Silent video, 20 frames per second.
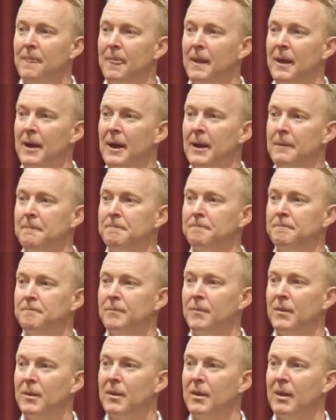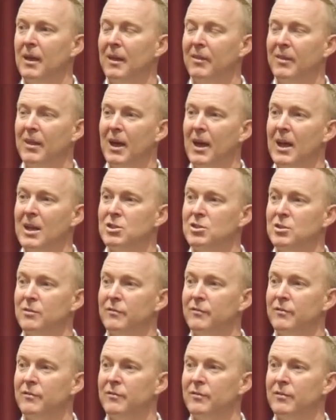Um, at the age
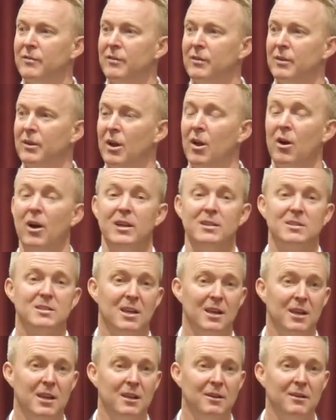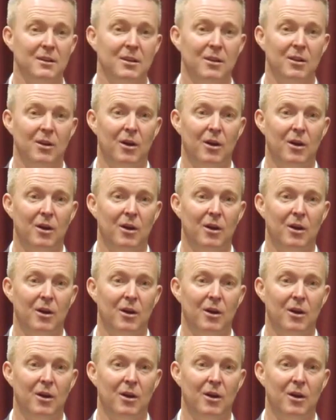of 19,